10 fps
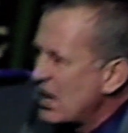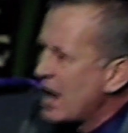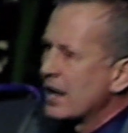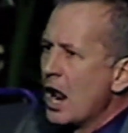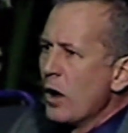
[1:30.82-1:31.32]

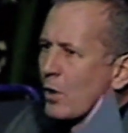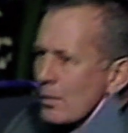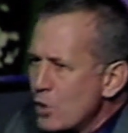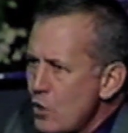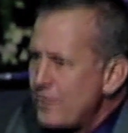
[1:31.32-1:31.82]
done. We're
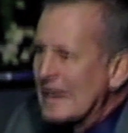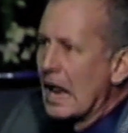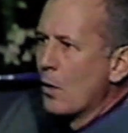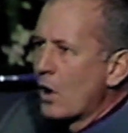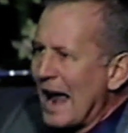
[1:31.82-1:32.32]
moving,
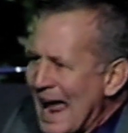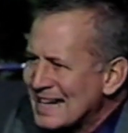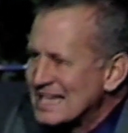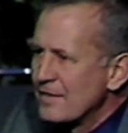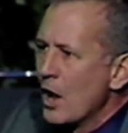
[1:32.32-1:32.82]
we're
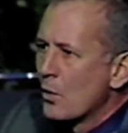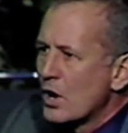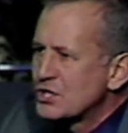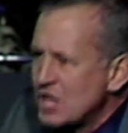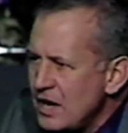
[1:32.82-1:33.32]
active, we're
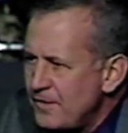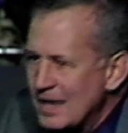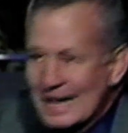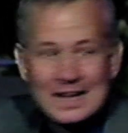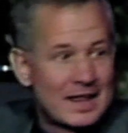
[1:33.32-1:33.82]

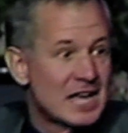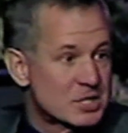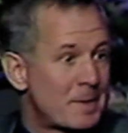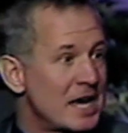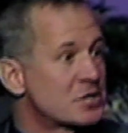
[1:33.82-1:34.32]
achieving. And in that
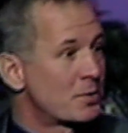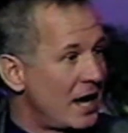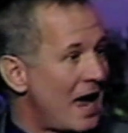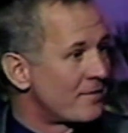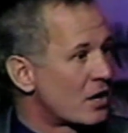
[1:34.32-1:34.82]
space, we
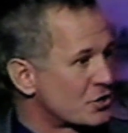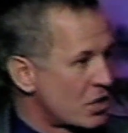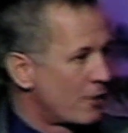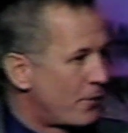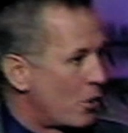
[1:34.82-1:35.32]
have our
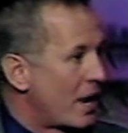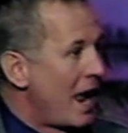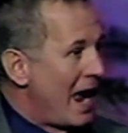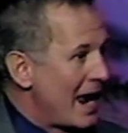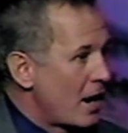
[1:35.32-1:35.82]
cell phone
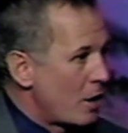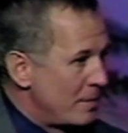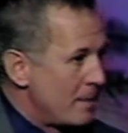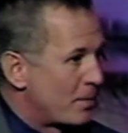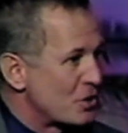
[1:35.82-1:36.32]
and our
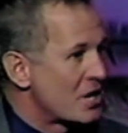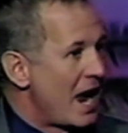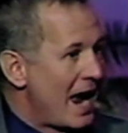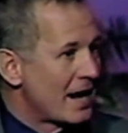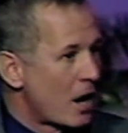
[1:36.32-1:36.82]
beepers
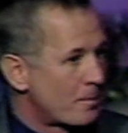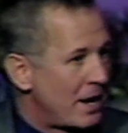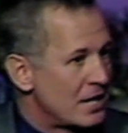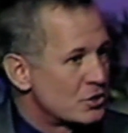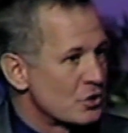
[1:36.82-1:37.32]
and our
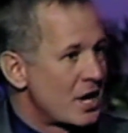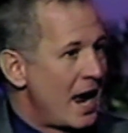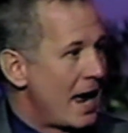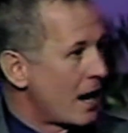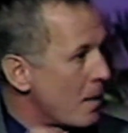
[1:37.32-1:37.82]
pagers
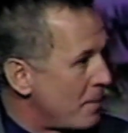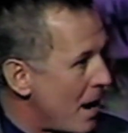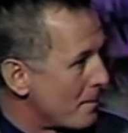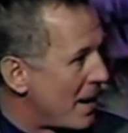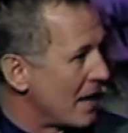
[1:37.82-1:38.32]
and our
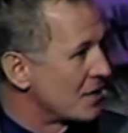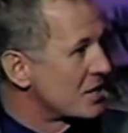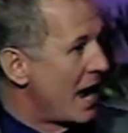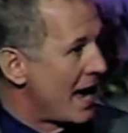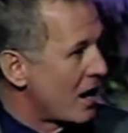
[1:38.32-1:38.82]
Palm Pilots
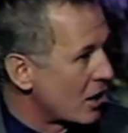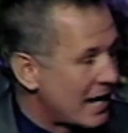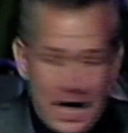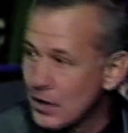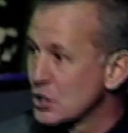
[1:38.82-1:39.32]
and our
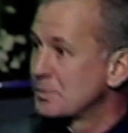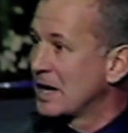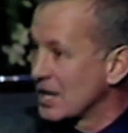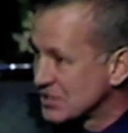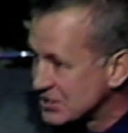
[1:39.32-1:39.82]
calendars
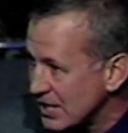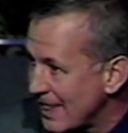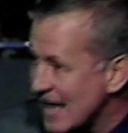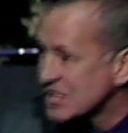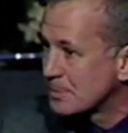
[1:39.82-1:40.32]
because it's in
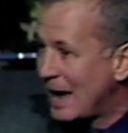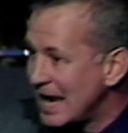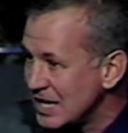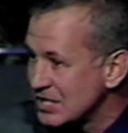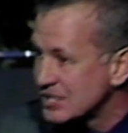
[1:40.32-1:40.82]
that
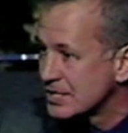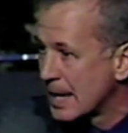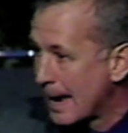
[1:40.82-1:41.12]
space.